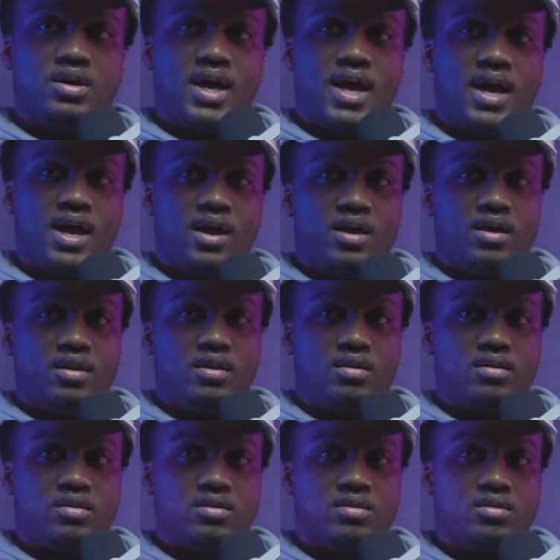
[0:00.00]

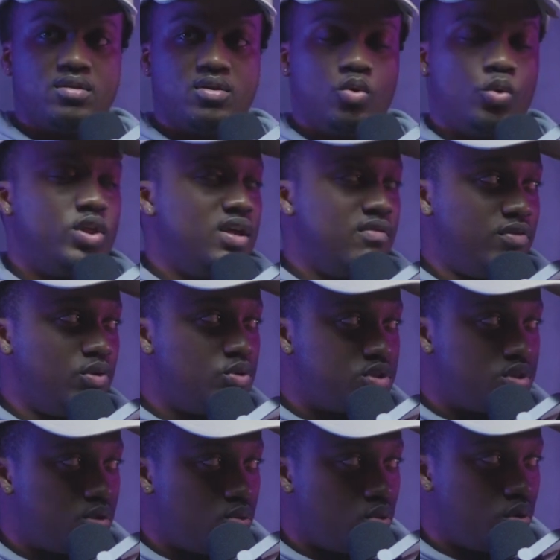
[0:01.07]
And with the influence
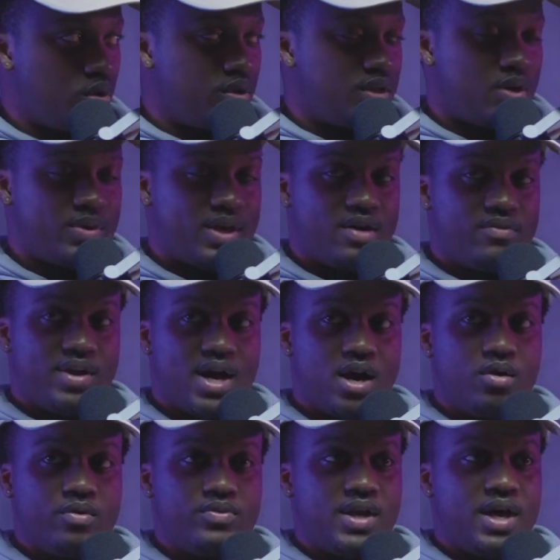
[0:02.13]
of the world that we have
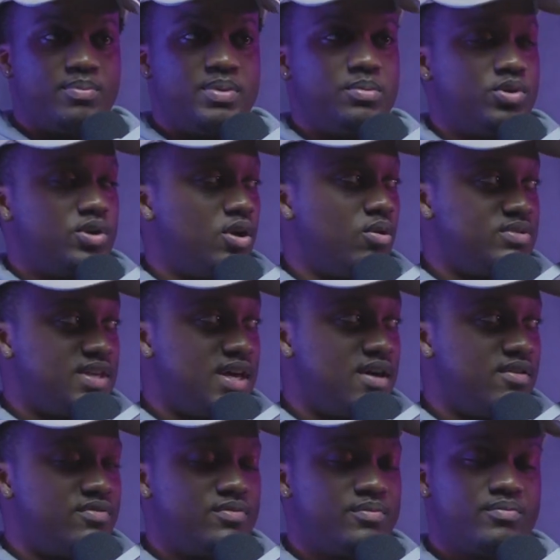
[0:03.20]
now that people didn't always have.